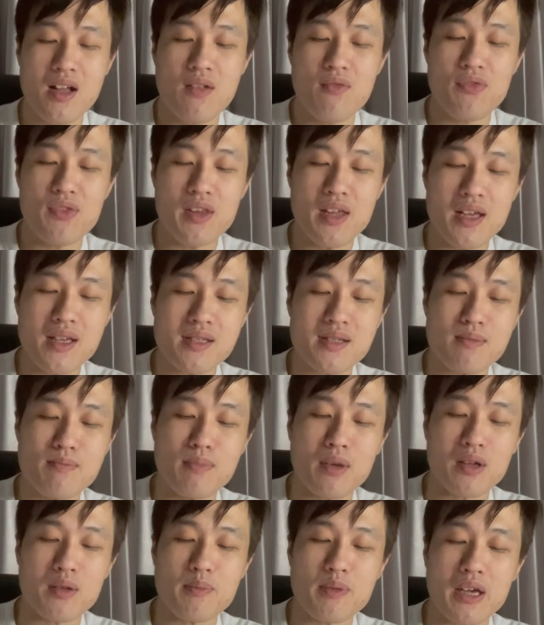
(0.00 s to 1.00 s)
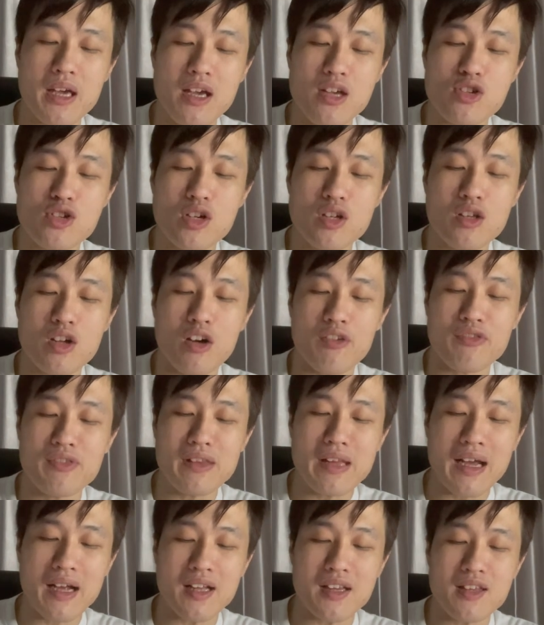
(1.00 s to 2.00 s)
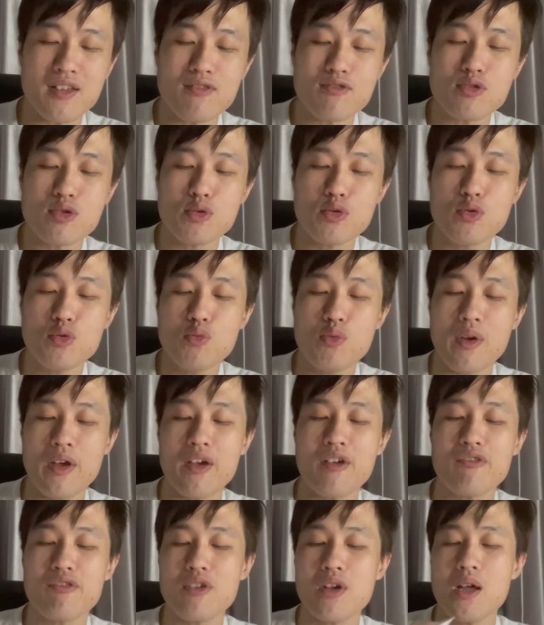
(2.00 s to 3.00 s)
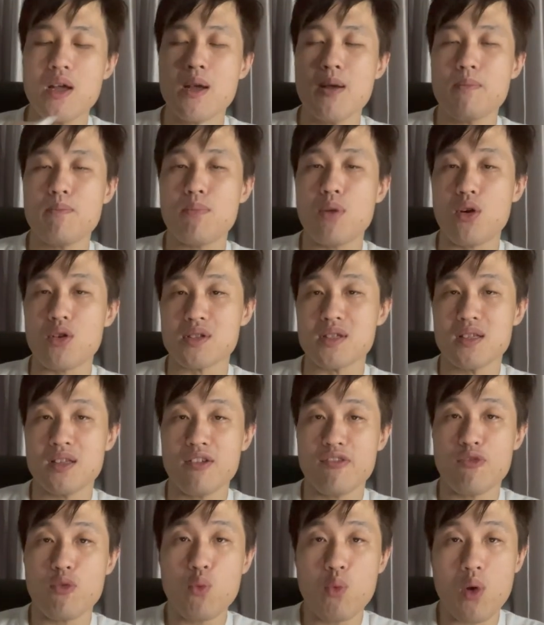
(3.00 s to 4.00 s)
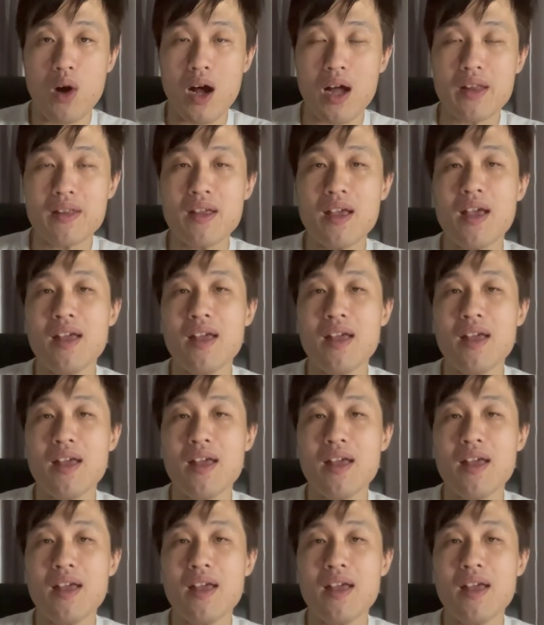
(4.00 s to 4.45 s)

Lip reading: this multiplication of -2 with +1,